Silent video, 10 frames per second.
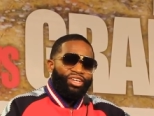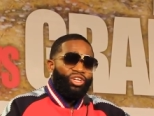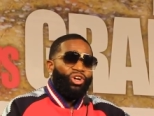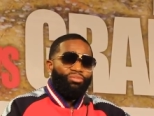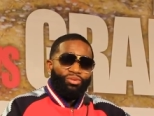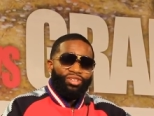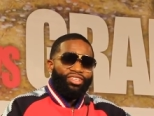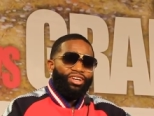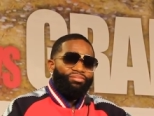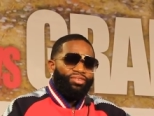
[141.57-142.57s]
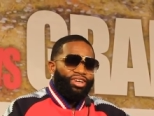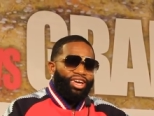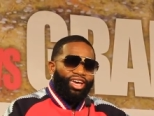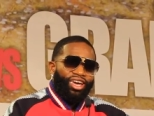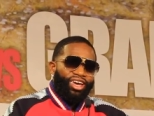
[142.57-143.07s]
He hurt me one time.
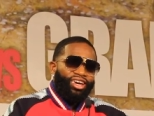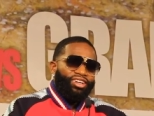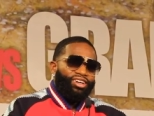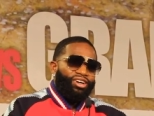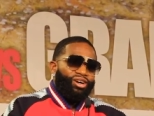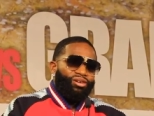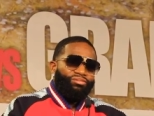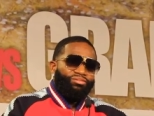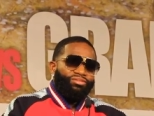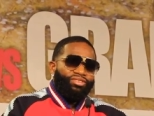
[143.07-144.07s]
And, um,